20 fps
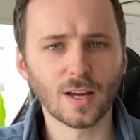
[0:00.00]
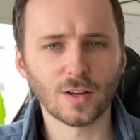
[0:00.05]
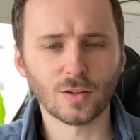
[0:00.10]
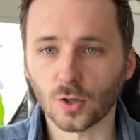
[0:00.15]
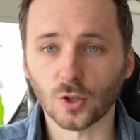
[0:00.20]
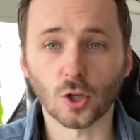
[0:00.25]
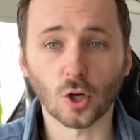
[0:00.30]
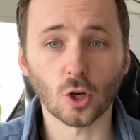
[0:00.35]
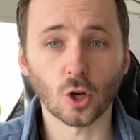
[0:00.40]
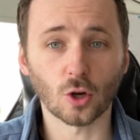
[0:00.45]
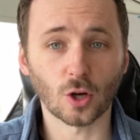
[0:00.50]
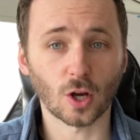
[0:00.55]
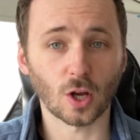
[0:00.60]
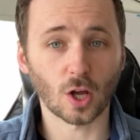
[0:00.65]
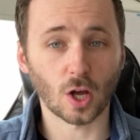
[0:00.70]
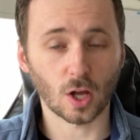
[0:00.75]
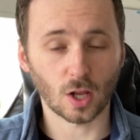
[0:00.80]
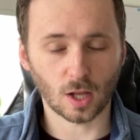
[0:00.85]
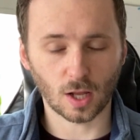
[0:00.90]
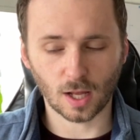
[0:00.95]
You're no
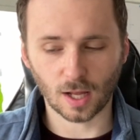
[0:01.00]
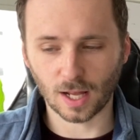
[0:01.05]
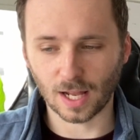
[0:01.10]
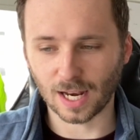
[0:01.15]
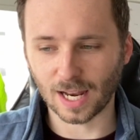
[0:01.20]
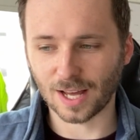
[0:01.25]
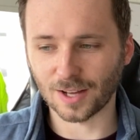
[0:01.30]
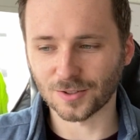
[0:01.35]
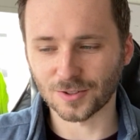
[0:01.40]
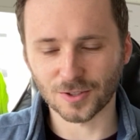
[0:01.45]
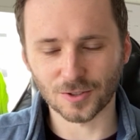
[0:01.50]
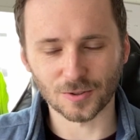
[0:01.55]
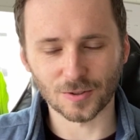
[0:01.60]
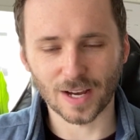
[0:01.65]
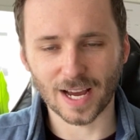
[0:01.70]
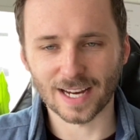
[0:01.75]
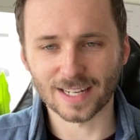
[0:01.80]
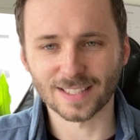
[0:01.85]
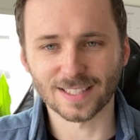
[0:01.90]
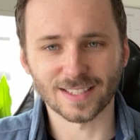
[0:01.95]
longer allowed to
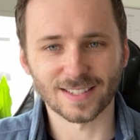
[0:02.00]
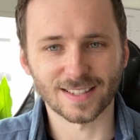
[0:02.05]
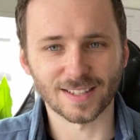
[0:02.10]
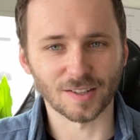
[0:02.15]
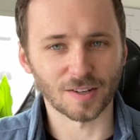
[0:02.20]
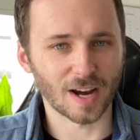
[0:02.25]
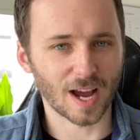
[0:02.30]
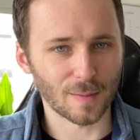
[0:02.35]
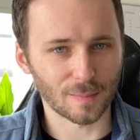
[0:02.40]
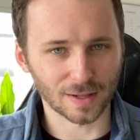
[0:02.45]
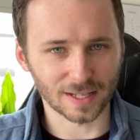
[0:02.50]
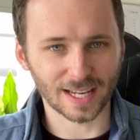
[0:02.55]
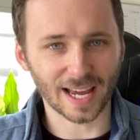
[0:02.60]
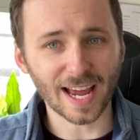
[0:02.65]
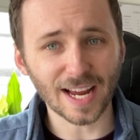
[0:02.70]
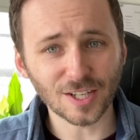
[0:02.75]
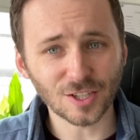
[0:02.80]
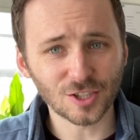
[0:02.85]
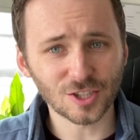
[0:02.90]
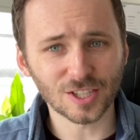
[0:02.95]
access their
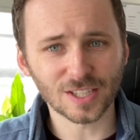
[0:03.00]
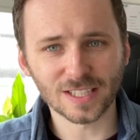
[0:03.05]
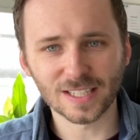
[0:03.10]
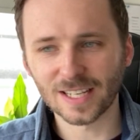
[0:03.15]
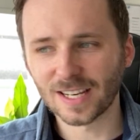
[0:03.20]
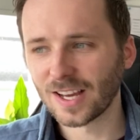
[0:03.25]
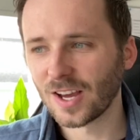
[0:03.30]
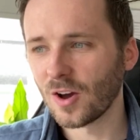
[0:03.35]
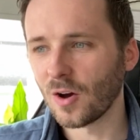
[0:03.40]
application